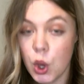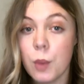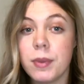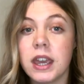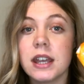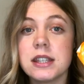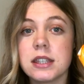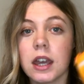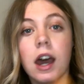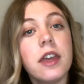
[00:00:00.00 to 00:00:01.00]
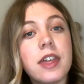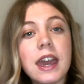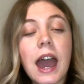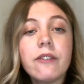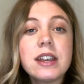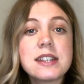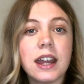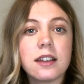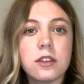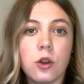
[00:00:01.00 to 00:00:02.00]
Because I think having
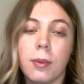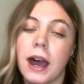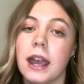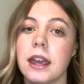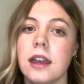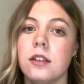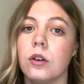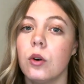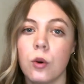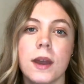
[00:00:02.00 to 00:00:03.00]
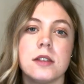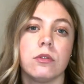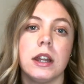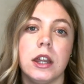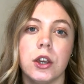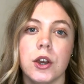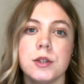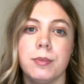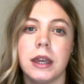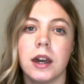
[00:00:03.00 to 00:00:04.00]
snacks in your bag is always really good,
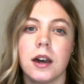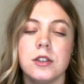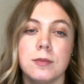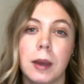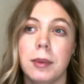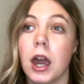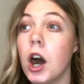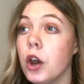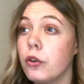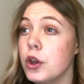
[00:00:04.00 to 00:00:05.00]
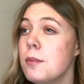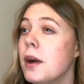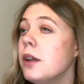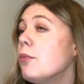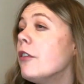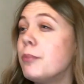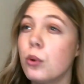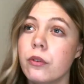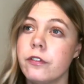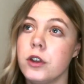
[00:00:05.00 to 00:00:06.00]
because you might be hungry, or you might have
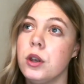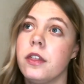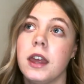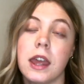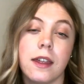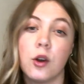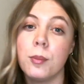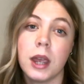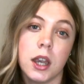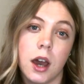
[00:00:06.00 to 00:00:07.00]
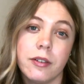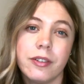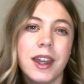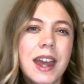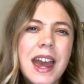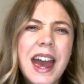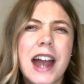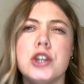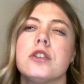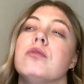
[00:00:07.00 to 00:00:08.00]
bought food thinking it will be enough,
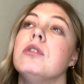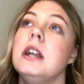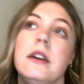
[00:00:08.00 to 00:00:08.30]
and you just really